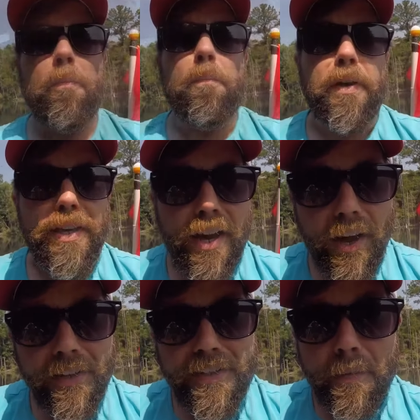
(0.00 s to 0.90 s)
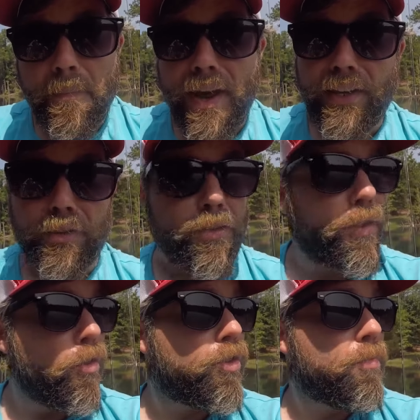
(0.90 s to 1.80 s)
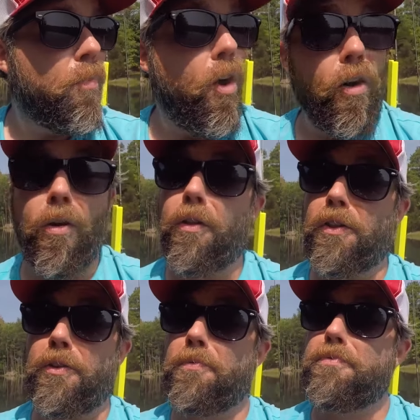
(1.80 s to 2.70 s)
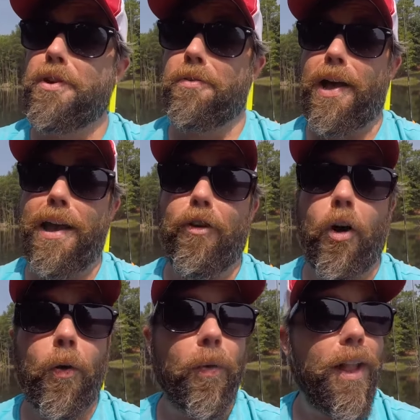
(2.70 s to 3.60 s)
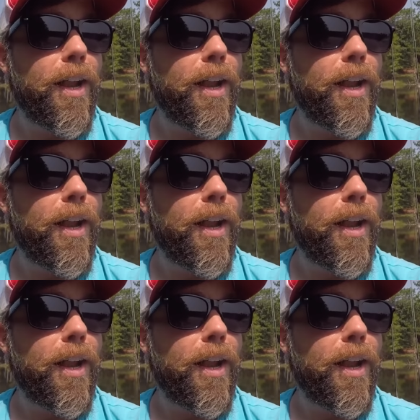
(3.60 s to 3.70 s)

Because the baits are so small, you don't have a whole lot of